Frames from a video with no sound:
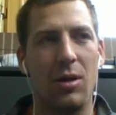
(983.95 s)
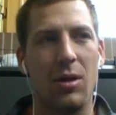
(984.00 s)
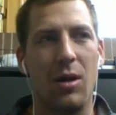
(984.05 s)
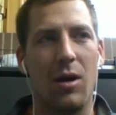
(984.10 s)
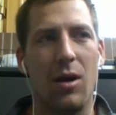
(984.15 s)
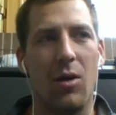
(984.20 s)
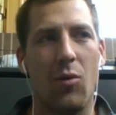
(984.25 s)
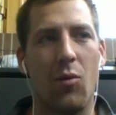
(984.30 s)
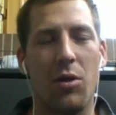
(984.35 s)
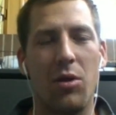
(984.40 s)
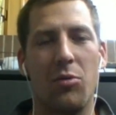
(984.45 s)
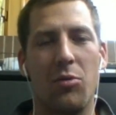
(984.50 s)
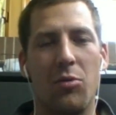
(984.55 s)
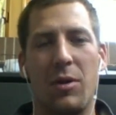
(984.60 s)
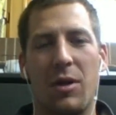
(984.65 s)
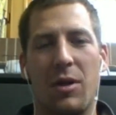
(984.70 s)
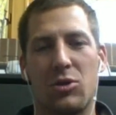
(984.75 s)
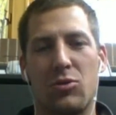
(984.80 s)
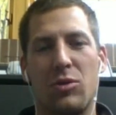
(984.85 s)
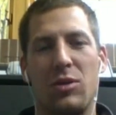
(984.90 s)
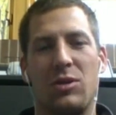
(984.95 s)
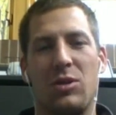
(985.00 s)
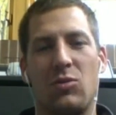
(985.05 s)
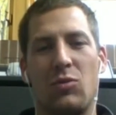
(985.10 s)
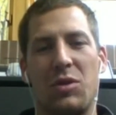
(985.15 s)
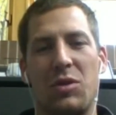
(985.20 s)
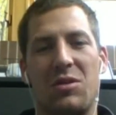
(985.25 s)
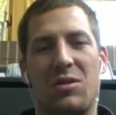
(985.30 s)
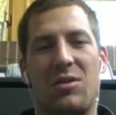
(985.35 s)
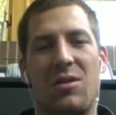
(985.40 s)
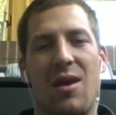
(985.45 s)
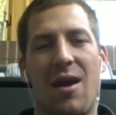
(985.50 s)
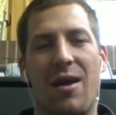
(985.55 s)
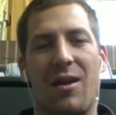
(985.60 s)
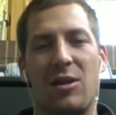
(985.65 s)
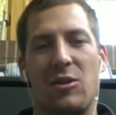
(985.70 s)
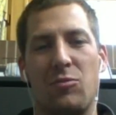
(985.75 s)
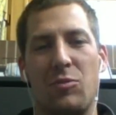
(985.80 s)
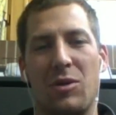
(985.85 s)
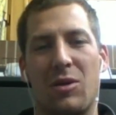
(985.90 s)
One of the biggest reasons we did
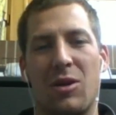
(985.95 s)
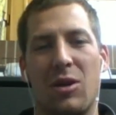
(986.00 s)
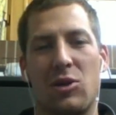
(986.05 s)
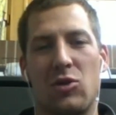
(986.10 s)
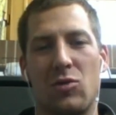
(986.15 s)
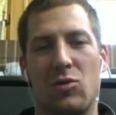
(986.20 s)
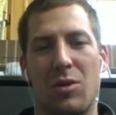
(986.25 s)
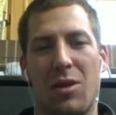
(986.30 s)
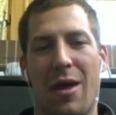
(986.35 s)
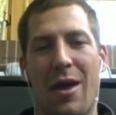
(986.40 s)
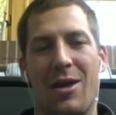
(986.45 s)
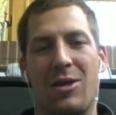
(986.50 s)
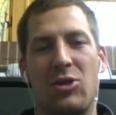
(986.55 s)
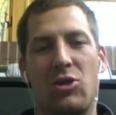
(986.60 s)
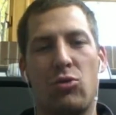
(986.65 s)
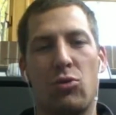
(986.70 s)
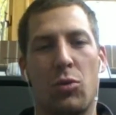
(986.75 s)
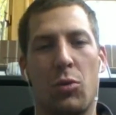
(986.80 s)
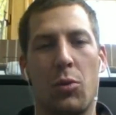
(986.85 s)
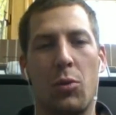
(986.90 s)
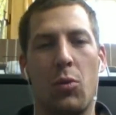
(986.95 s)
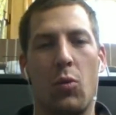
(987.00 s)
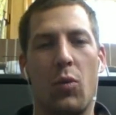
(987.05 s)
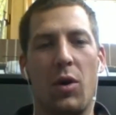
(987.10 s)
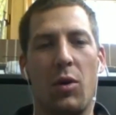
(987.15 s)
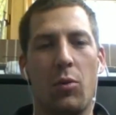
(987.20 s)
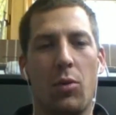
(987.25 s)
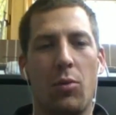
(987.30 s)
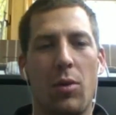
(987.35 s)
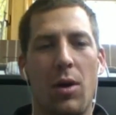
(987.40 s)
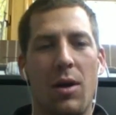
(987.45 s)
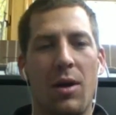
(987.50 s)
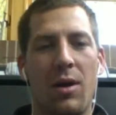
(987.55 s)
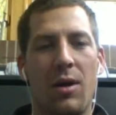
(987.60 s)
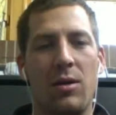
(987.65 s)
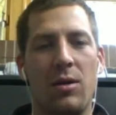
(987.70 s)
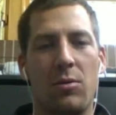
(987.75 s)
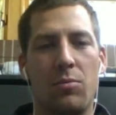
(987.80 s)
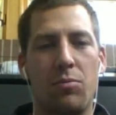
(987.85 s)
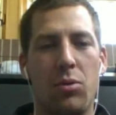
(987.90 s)
that is because last year we were running
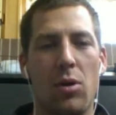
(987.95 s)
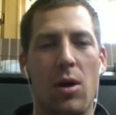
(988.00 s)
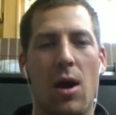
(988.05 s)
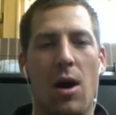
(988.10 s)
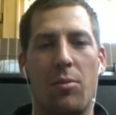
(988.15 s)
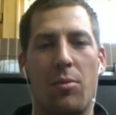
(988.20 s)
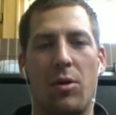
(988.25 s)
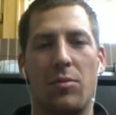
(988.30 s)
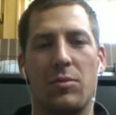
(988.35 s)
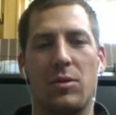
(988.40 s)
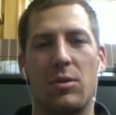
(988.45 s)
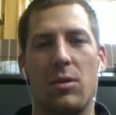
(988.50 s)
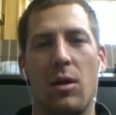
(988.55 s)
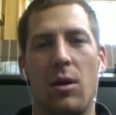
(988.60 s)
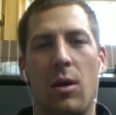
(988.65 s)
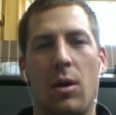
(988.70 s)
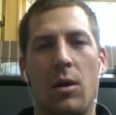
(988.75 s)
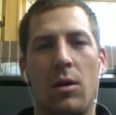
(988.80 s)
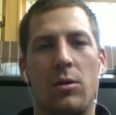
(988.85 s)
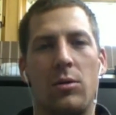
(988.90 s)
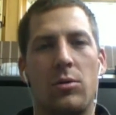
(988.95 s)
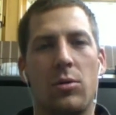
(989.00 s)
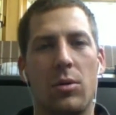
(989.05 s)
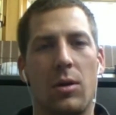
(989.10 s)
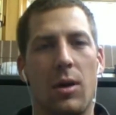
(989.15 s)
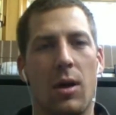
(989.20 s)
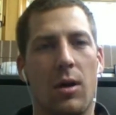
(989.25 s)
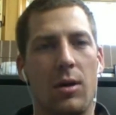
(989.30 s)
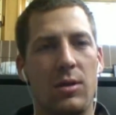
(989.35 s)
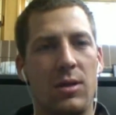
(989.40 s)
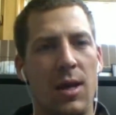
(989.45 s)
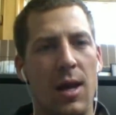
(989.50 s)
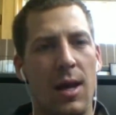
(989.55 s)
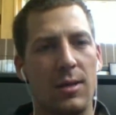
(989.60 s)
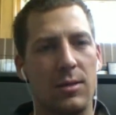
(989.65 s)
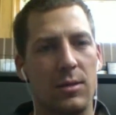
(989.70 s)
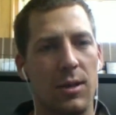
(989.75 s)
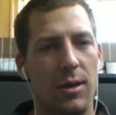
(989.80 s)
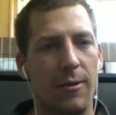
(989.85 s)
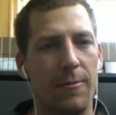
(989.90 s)
into problems during our
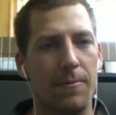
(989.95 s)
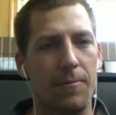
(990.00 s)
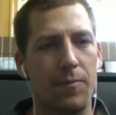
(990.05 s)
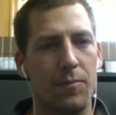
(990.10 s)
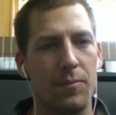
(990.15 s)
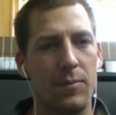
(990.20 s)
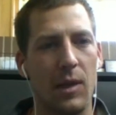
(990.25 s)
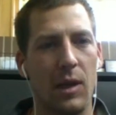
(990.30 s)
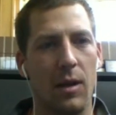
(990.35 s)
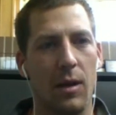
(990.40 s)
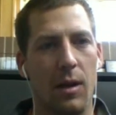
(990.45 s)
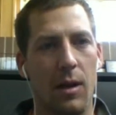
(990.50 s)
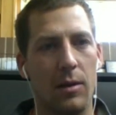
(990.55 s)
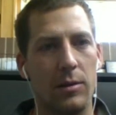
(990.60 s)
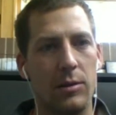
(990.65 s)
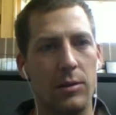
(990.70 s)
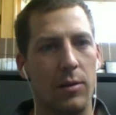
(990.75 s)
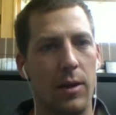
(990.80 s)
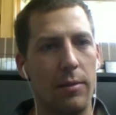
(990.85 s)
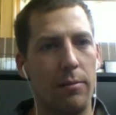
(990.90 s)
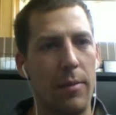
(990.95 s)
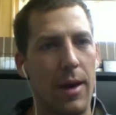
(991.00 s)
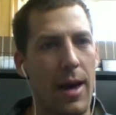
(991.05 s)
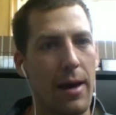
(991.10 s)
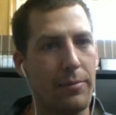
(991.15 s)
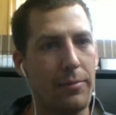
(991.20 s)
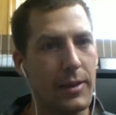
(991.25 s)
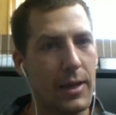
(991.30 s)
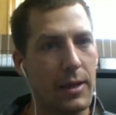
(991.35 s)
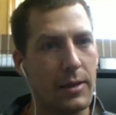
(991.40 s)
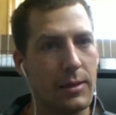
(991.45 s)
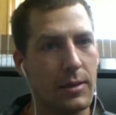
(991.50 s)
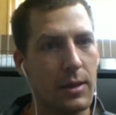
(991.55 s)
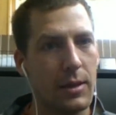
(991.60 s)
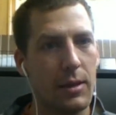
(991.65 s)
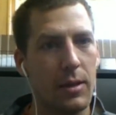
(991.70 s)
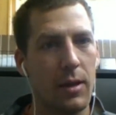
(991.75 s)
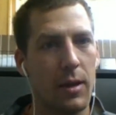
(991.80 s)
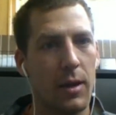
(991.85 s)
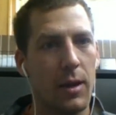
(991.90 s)
testing. So we had MAP
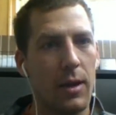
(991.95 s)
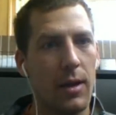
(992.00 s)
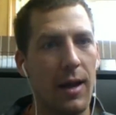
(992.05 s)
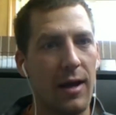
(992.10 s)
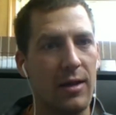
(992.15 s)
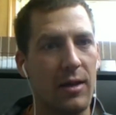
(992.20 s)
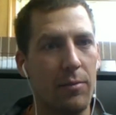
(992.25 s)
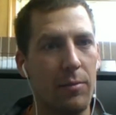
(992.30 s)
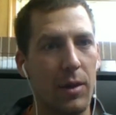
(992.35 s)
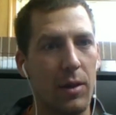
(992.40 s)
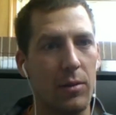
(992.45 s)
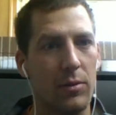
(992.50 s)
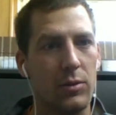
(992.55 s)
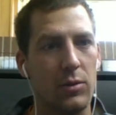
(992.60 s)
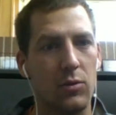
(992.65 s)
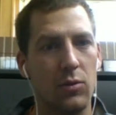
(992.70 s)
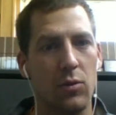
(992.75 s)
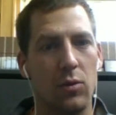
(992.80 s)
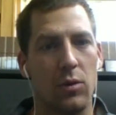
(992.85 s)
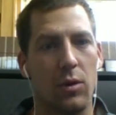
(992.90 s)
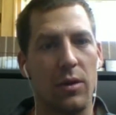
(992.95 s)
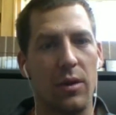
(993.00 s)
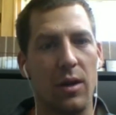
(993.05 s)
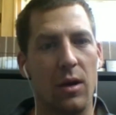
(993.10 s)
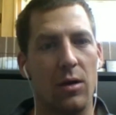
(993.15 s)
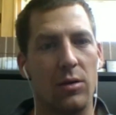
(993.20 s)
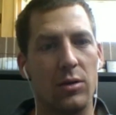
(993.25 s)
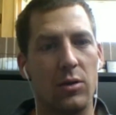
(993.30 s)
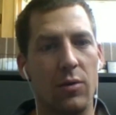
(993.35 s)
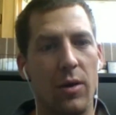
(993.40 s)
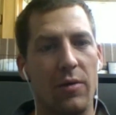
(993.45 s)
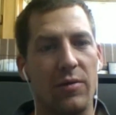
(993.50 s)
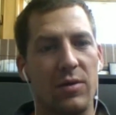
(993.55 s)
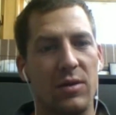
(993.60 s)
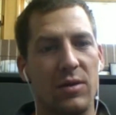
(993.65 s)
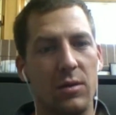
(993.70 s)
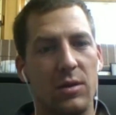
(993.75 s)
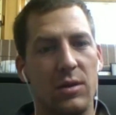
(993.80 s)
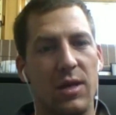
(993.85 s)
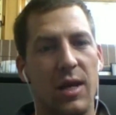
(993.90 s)
testing at the middle school, and then also we have
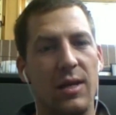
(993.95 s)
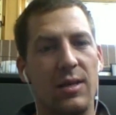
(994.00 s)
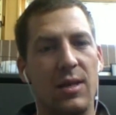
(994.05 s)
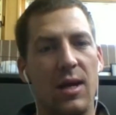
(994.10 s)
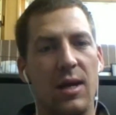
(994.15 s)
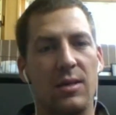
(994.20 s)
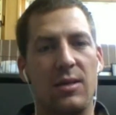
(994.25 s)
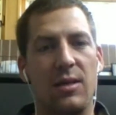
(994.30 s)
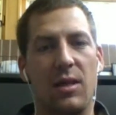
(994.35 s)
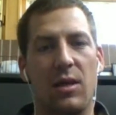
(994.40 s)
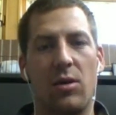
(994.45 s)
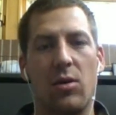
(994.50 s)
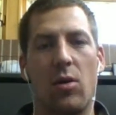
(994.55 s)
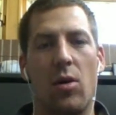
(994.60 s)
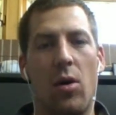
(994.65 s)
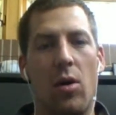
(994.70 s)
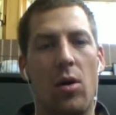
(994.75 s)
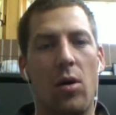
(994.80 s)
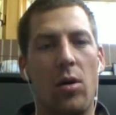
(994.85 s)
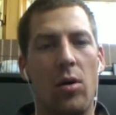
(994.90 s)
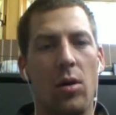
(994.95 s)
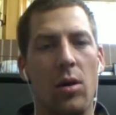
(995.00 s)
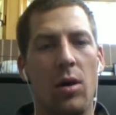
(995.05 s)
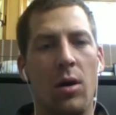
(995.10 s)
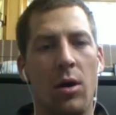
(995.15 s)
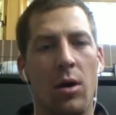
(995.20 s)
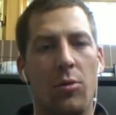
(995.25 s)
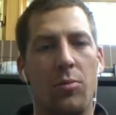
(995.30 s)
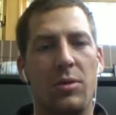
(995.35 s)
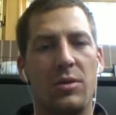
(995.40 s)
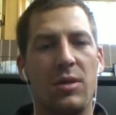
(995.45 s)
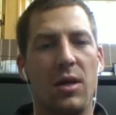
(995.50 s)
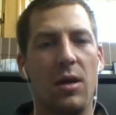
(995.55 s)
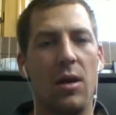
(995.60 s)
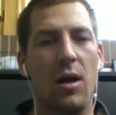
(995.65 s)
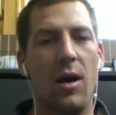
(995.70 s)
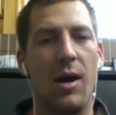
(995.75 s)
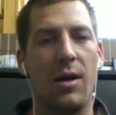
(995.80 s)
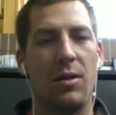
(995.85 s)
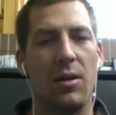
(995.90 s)
state testing that are all
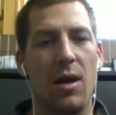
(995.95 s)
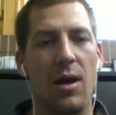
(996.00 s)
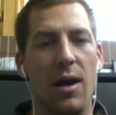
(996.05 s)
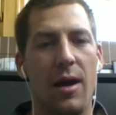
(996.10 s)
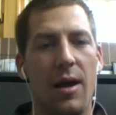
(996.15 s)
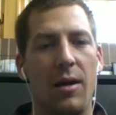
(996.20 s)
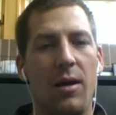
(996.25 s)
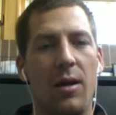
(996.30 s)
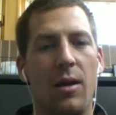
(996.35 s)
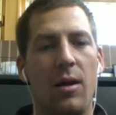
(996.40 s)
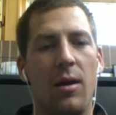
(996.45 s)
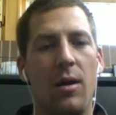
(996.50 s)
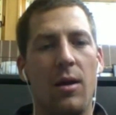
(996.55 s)
100% online.